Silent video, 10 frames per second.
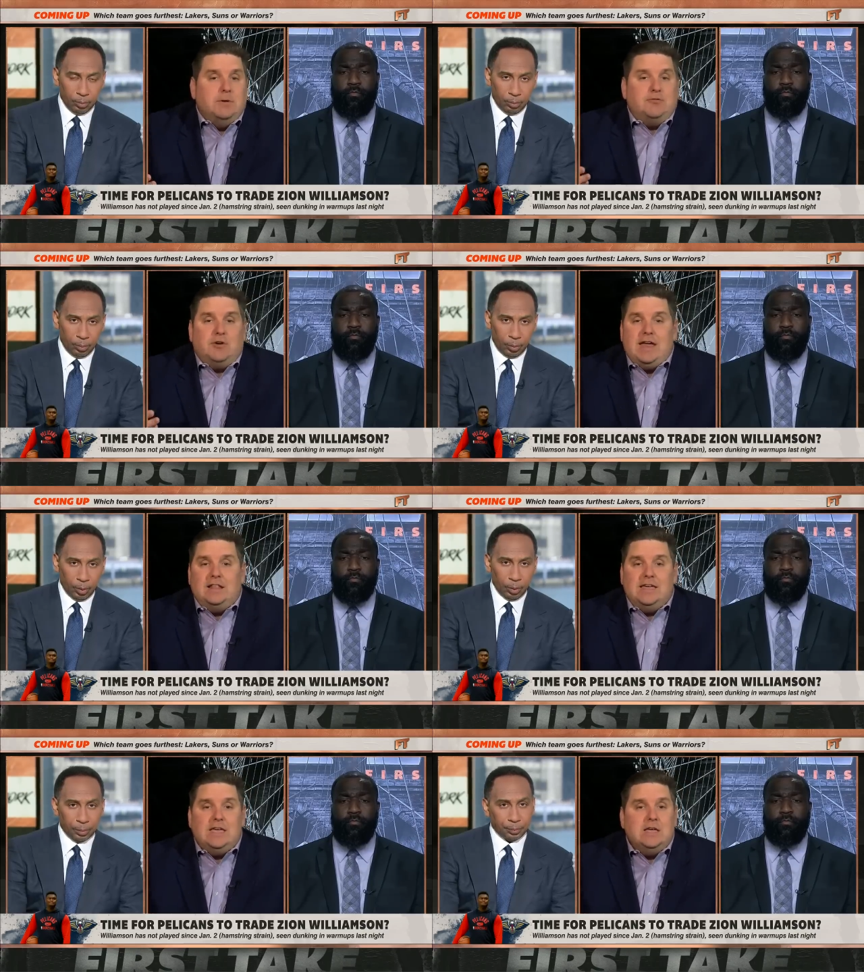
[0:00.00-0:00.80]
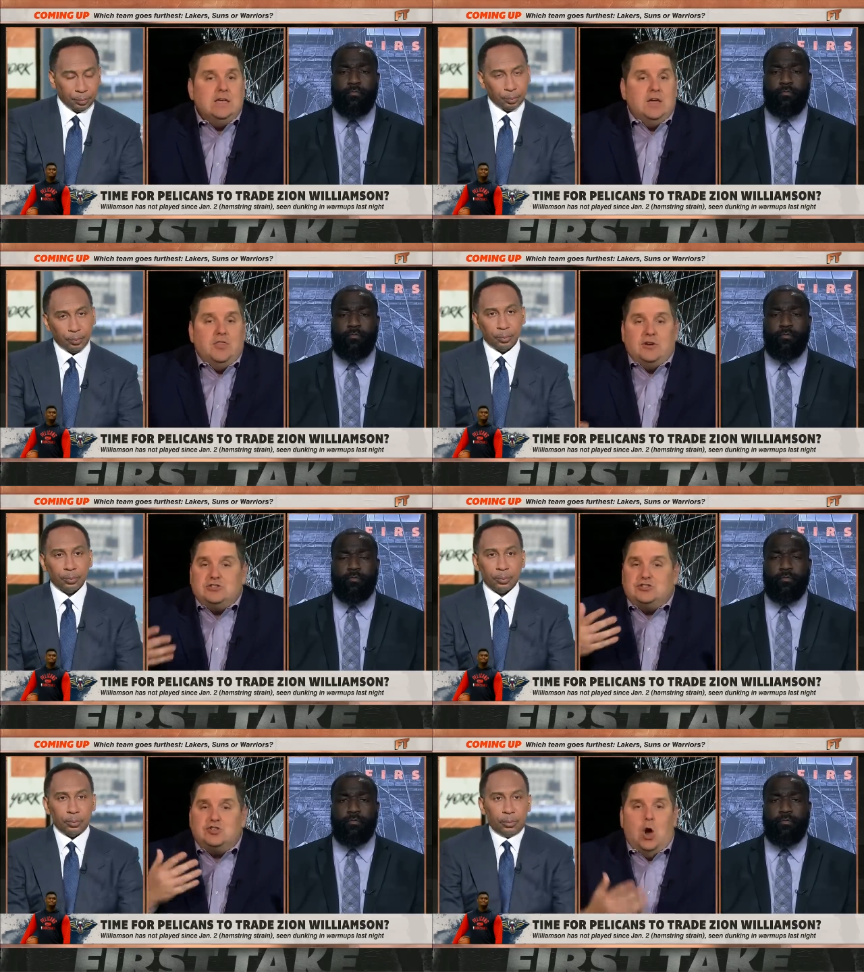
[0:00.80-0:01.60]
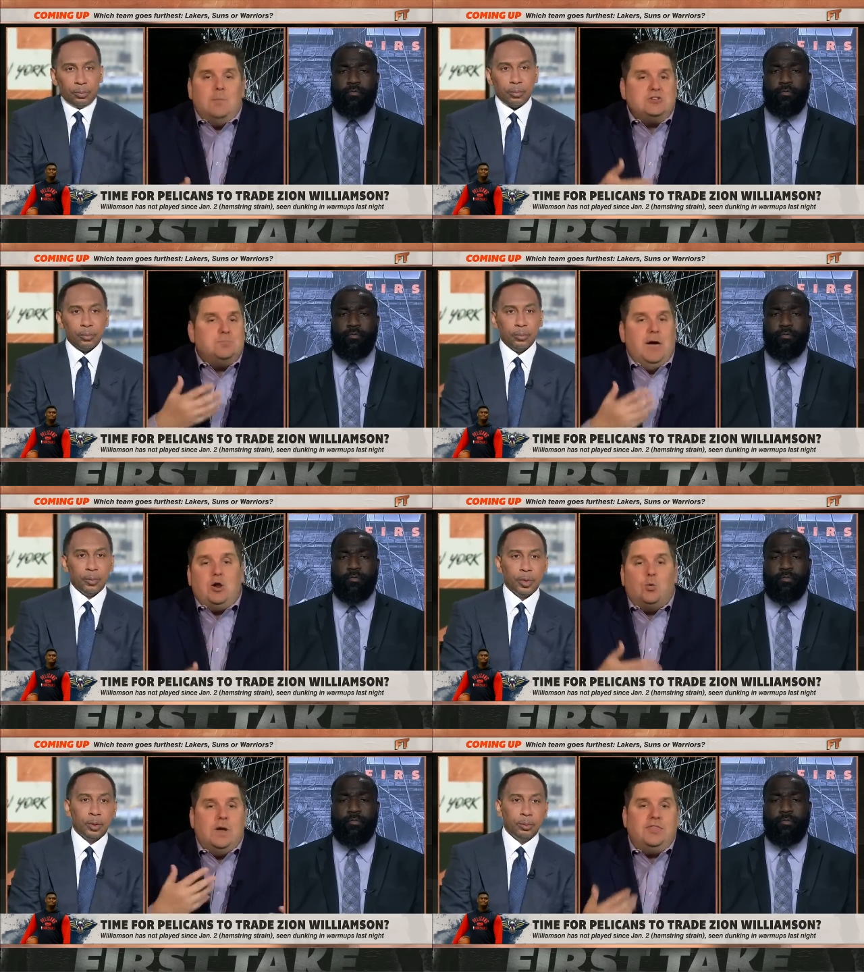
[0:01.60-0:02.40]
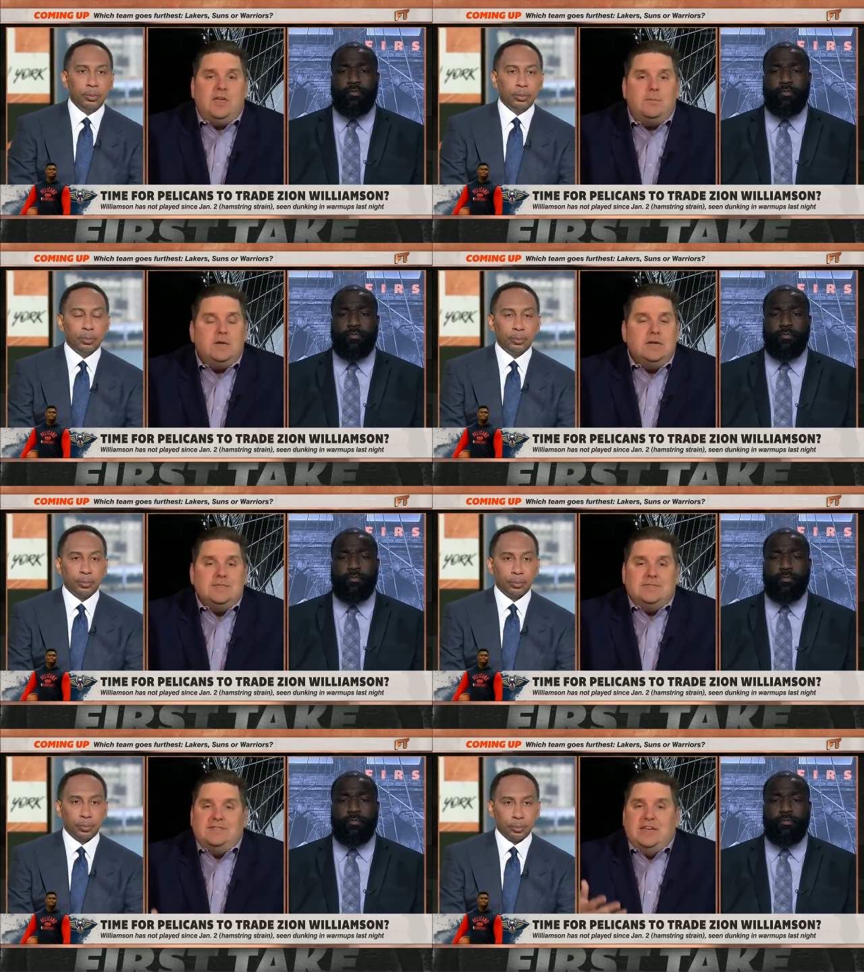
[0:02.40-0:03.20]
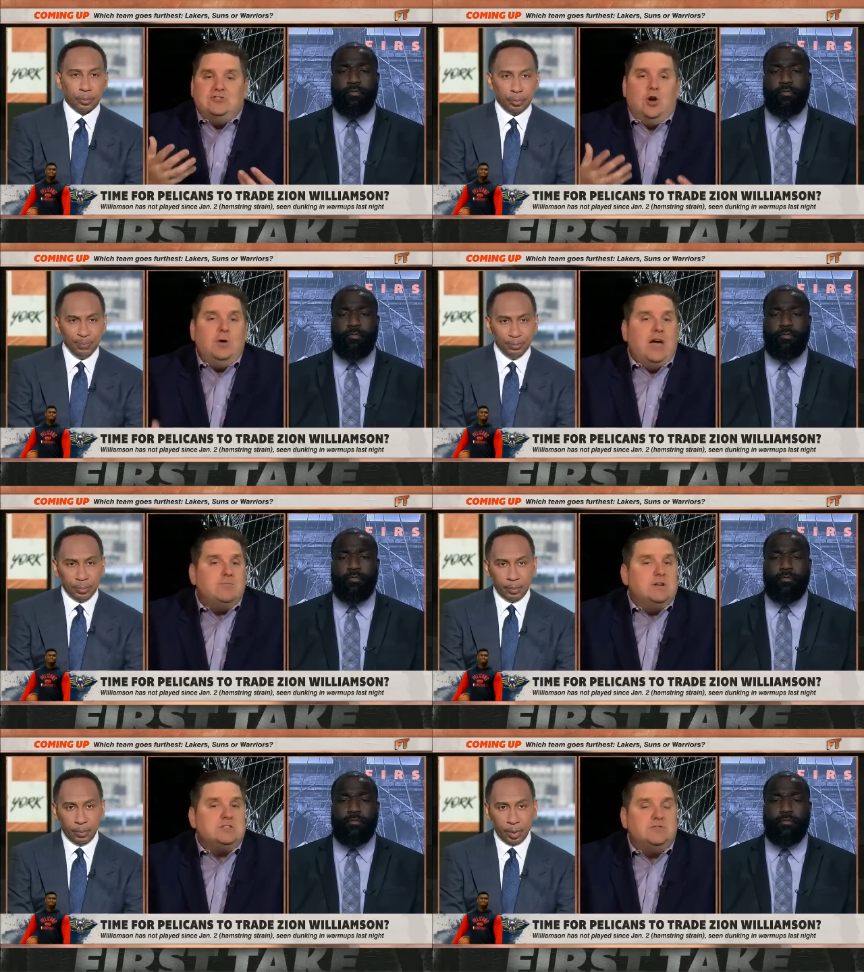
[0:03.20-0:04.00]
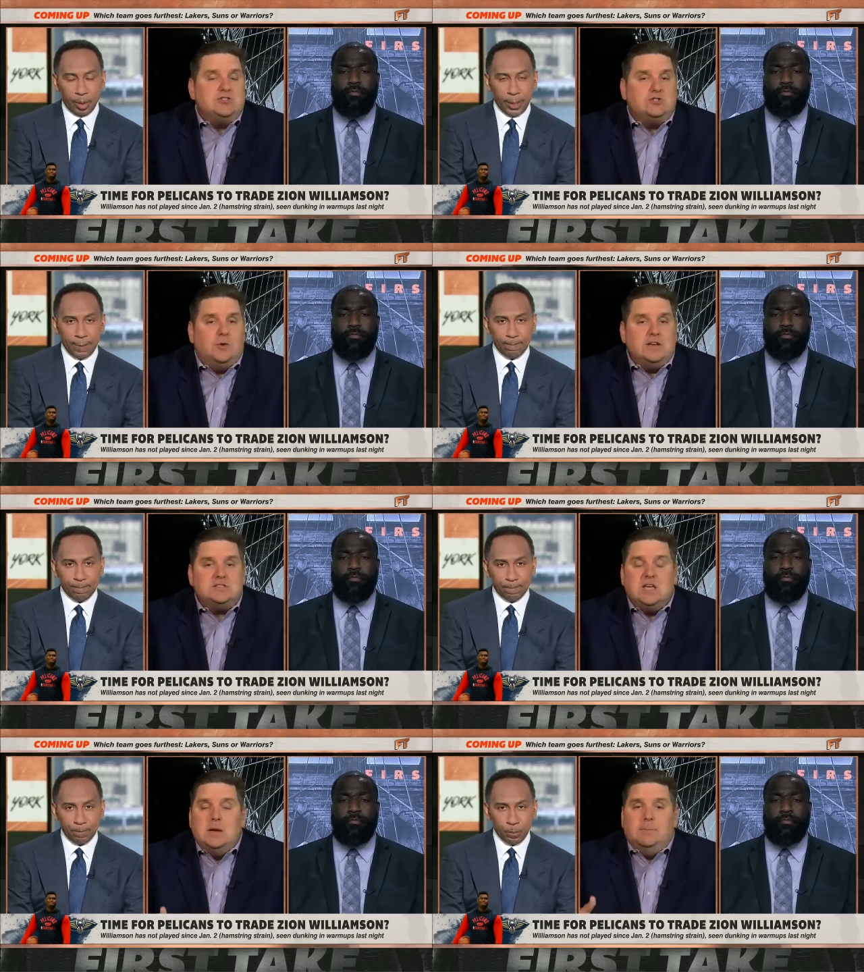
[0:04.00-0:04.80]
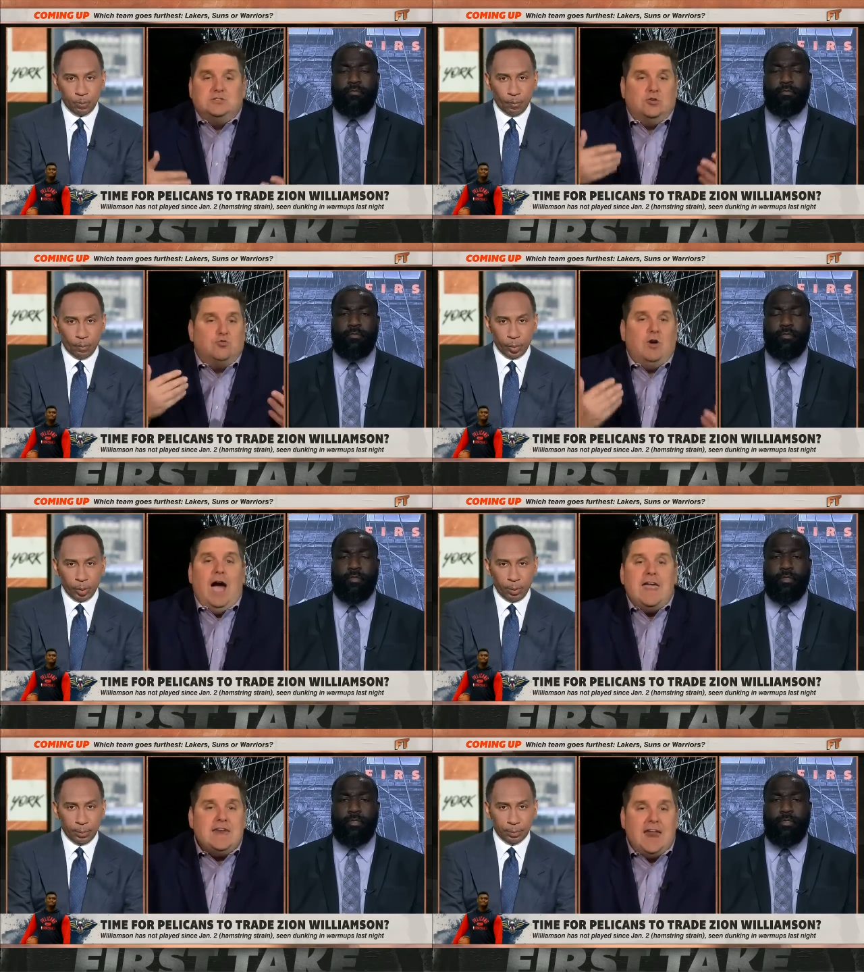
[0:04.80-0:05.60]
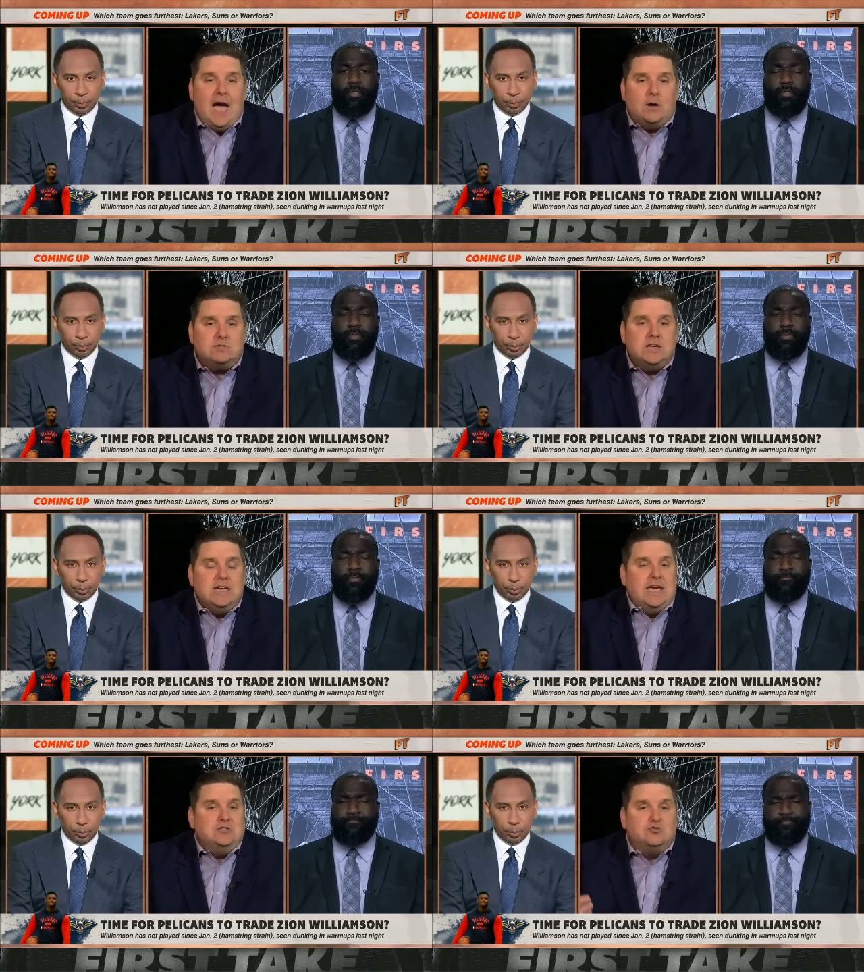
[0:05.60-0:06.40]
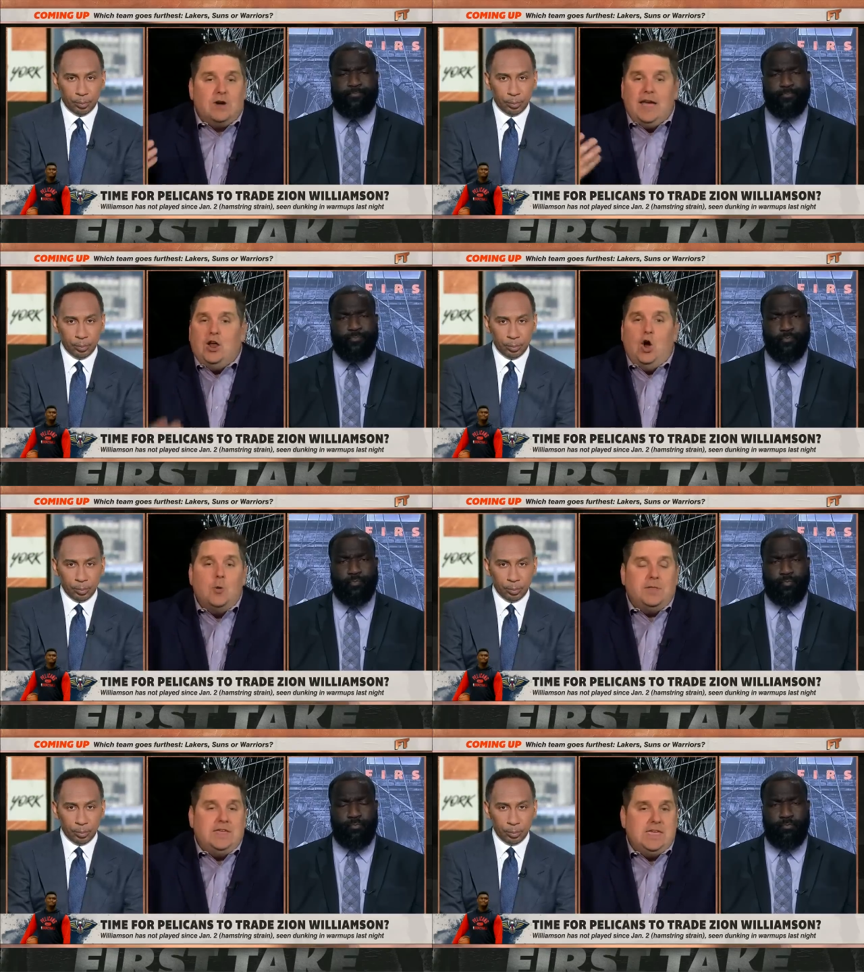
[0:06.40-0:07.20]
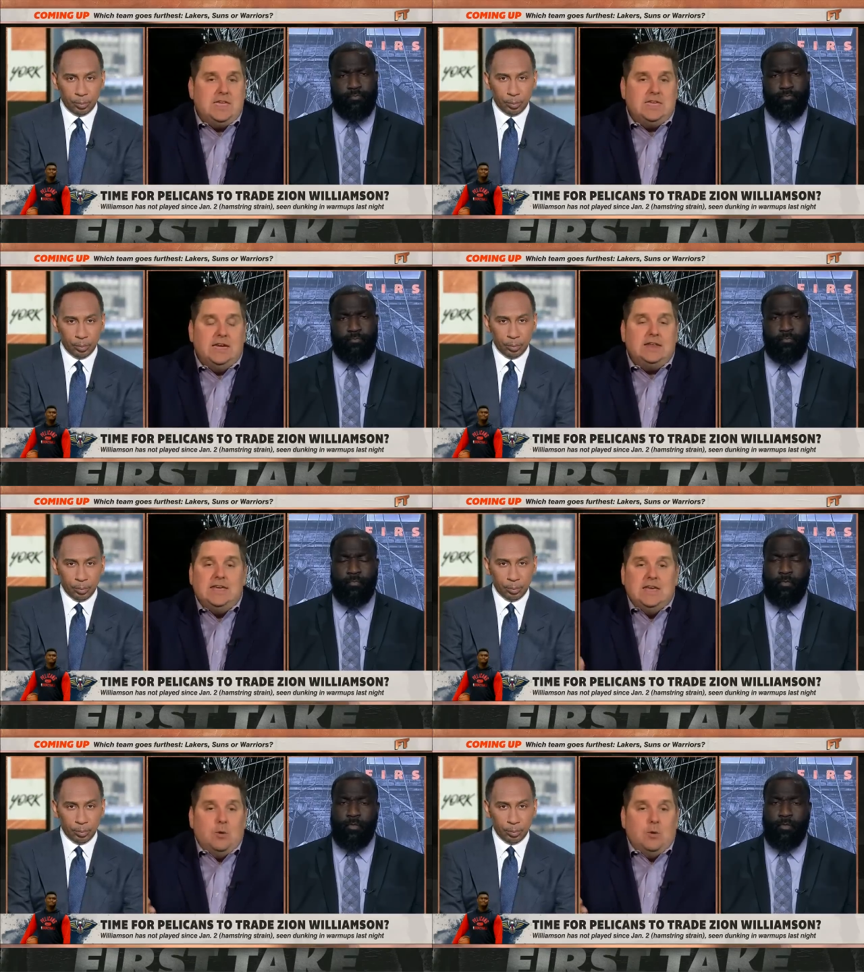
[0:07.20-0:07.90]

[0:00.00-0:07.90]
Speaker 1: But frankly, they're so much better with him that they don't have much of a choice but to ride it out and try to hope that he can get